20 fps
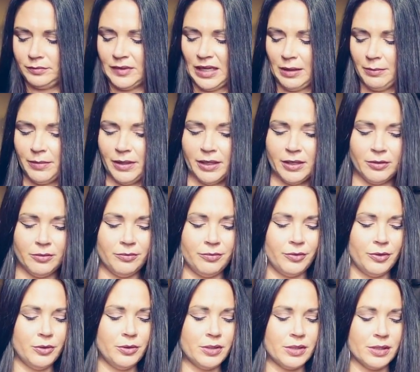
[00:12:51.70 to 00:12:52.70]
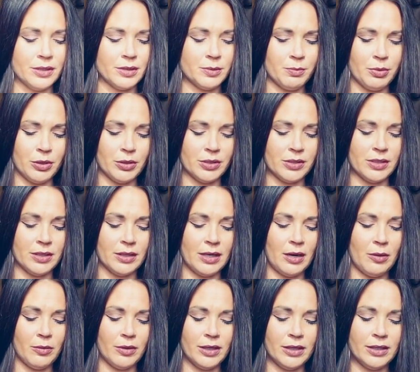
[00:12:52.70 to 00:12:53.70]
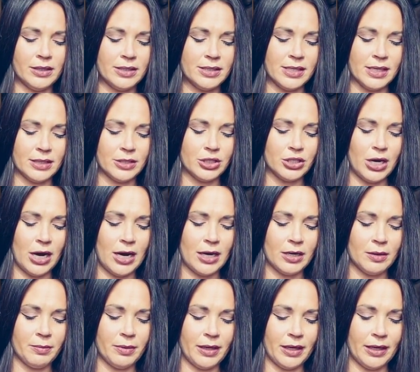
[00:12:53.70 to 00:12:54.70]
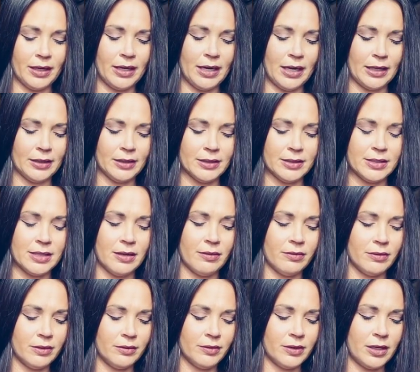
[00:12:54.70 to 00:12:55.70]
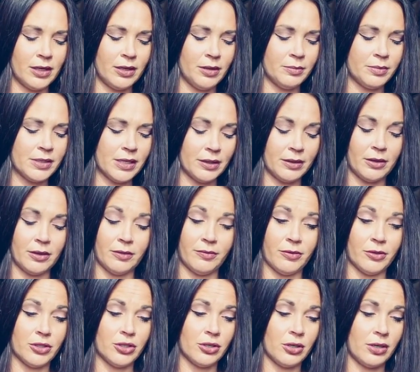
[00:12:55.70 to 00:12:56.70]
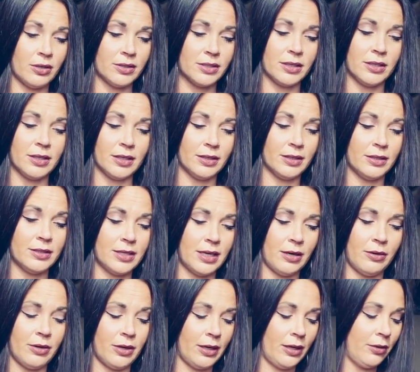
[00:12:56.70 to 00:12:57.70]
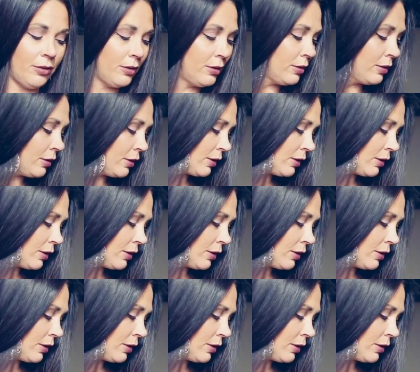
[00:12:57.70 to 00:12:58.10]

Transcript: That may confuse this person. I wanted to say shock, but I got the seven of cups. I thought for sure I was going to get the tower out.